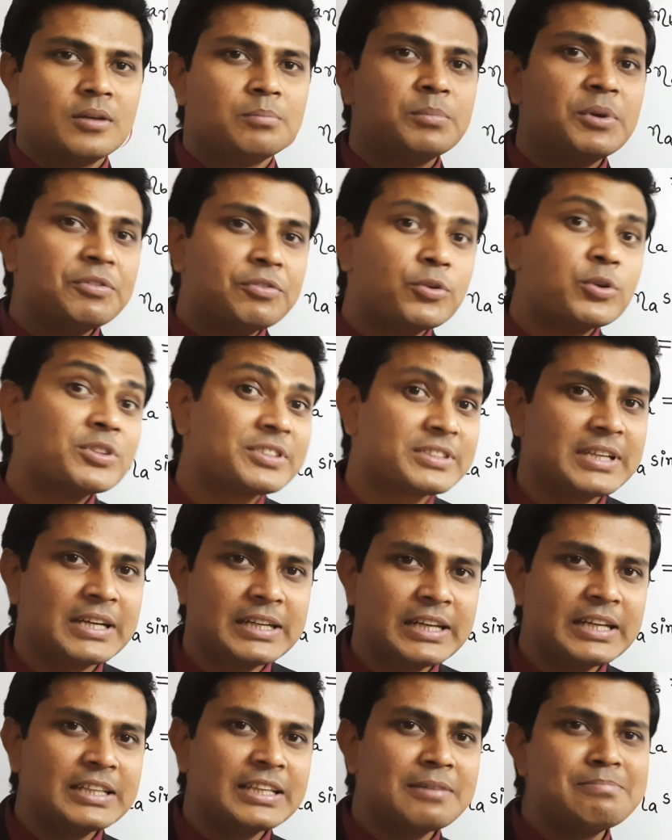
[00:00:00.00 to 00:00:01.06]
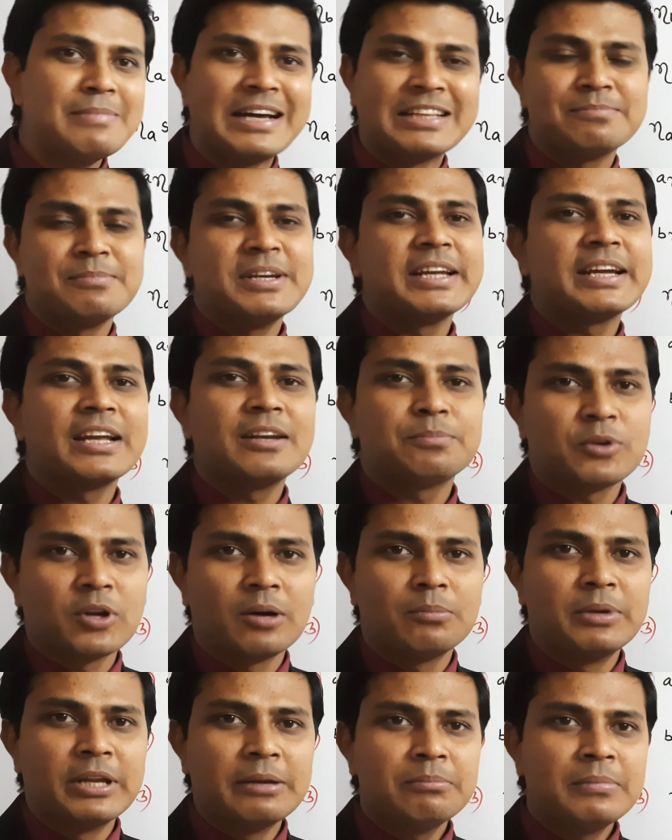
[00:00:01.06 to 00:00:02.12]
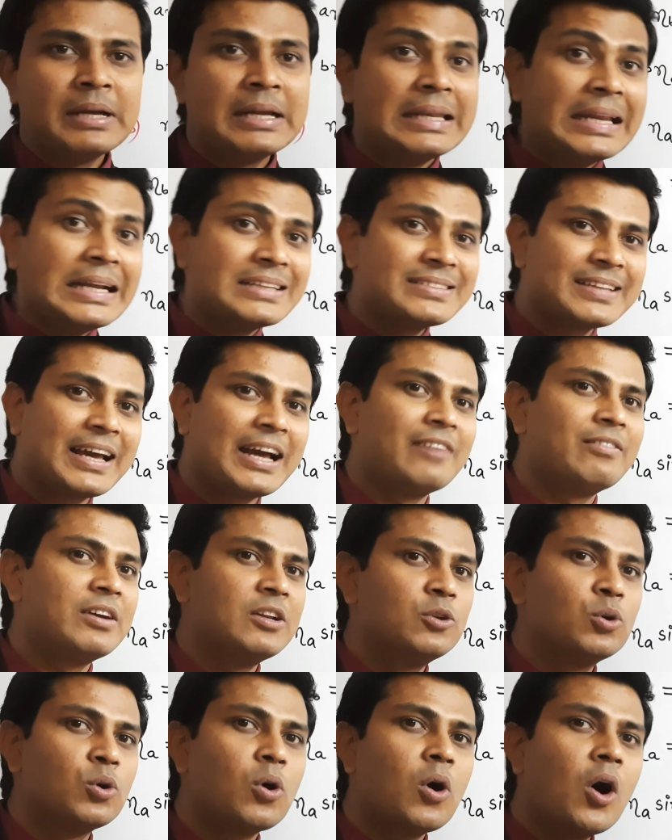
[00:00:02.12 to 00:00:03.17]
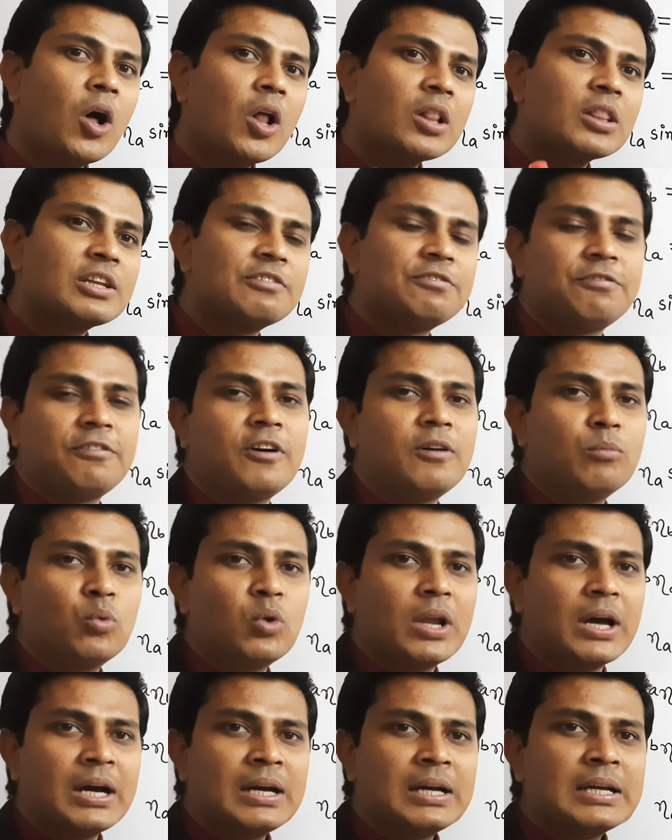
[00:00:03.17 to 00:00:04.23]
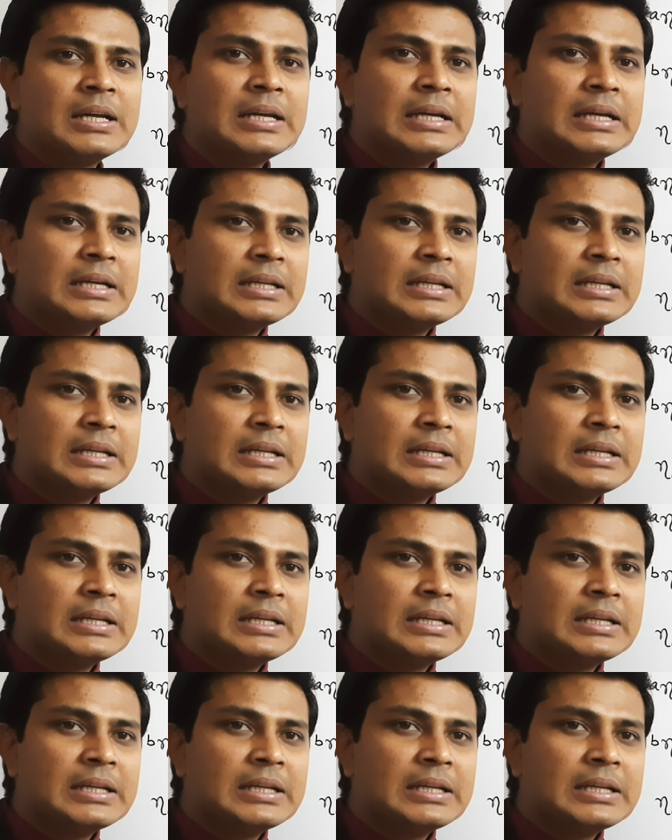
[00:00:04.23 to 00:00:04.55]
Before starting the mathematical problem, let's have a look all the formula